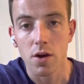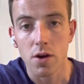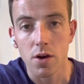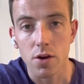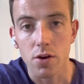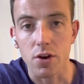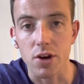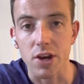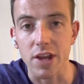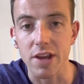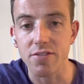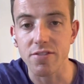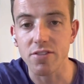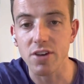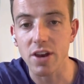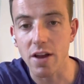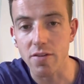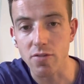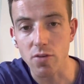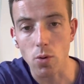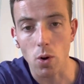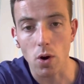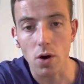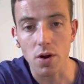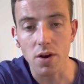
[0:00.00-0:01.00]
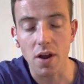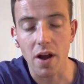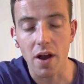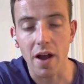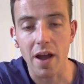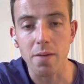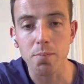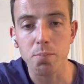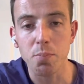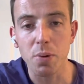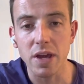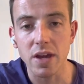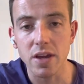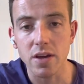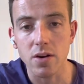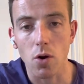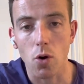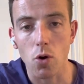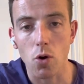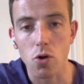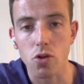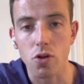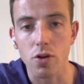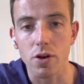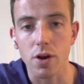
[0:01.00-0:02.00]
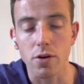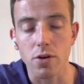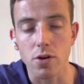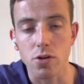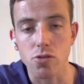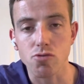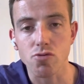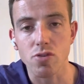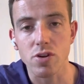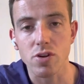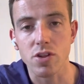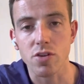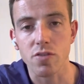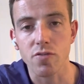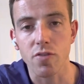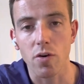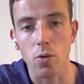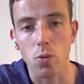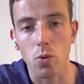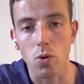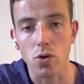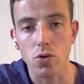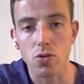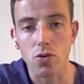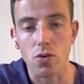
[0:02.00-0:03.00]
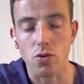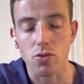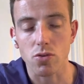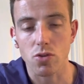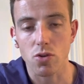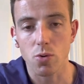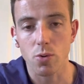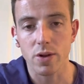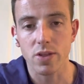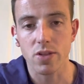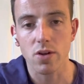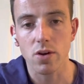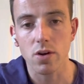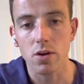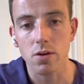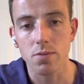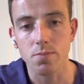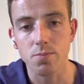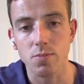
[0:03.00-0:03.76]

Good evening everyone, I am Pete, also known as Risk for Rewards on Twitter,